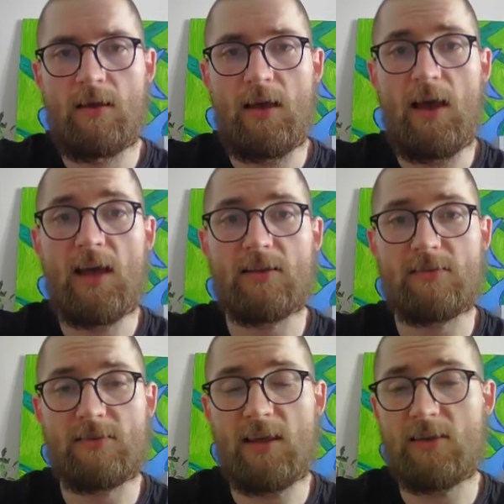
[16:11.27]

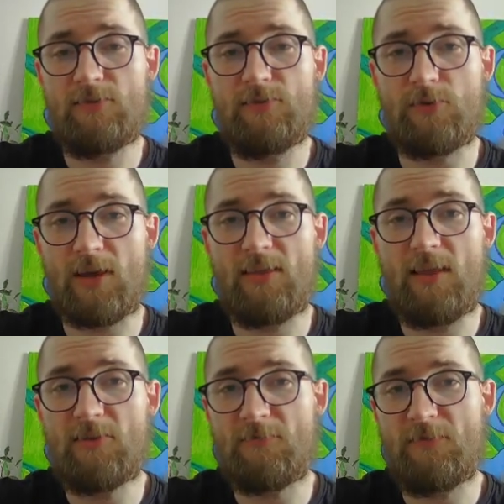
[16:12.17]
And take a look,
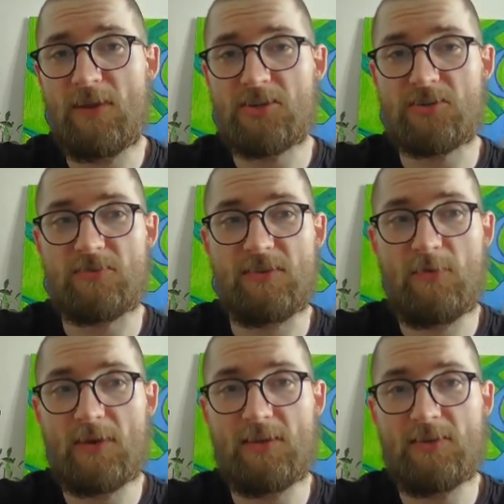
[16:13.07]
another flashcard.
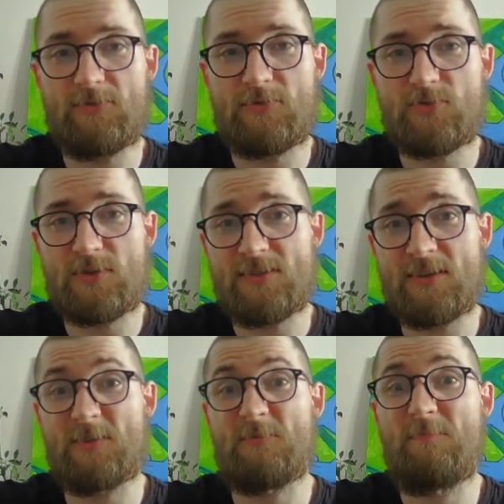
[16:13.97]
Now I need to
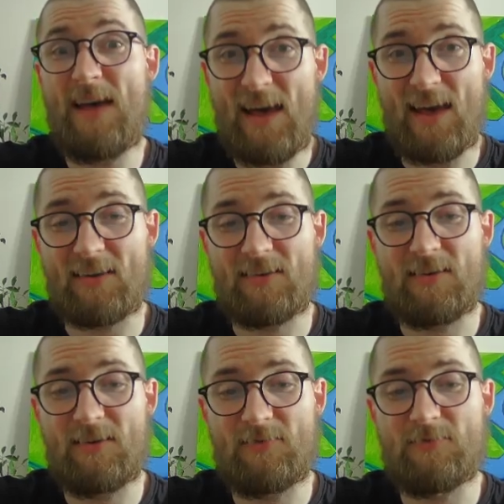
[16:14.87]
translate it back
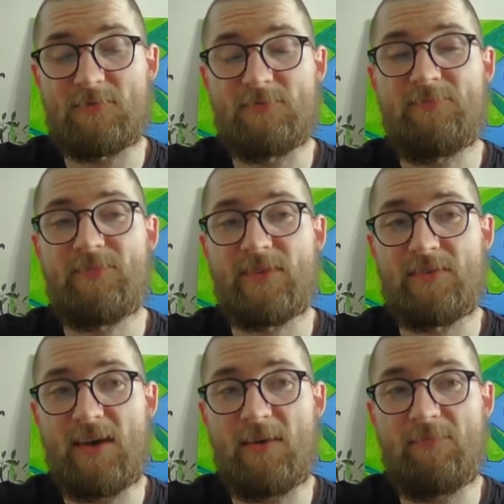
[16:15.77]
into
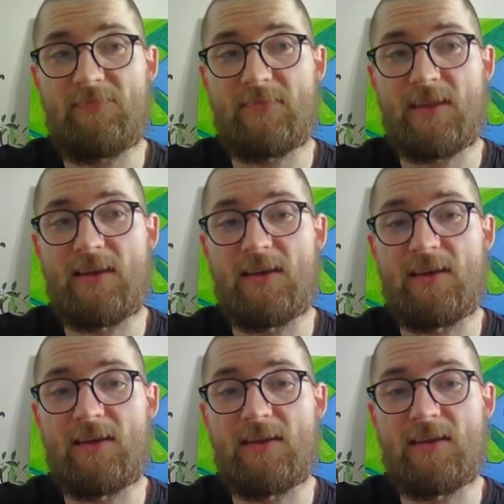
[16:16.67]
the
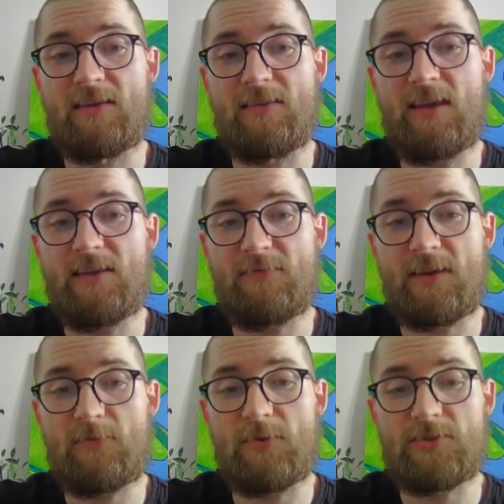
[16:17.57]
native
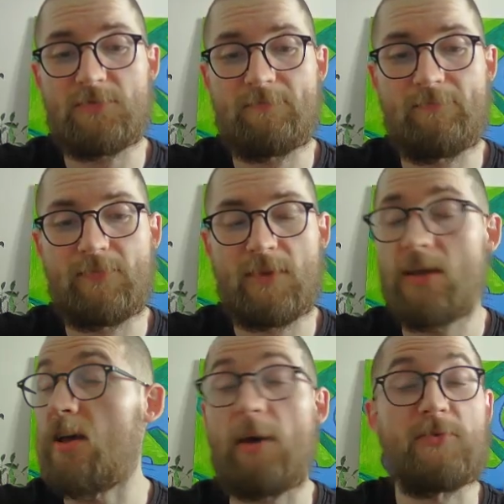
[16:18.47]
language.
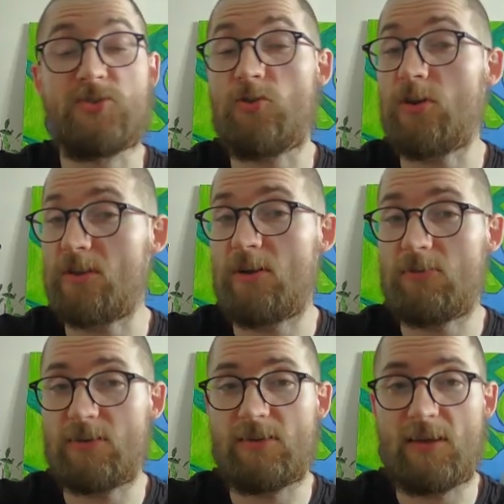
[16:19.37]
I'm sorry,
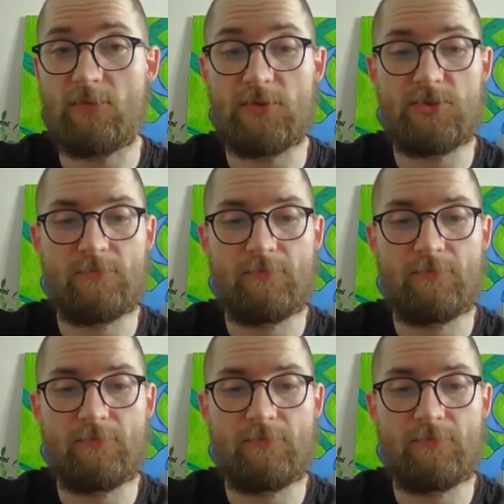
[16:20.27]
target language.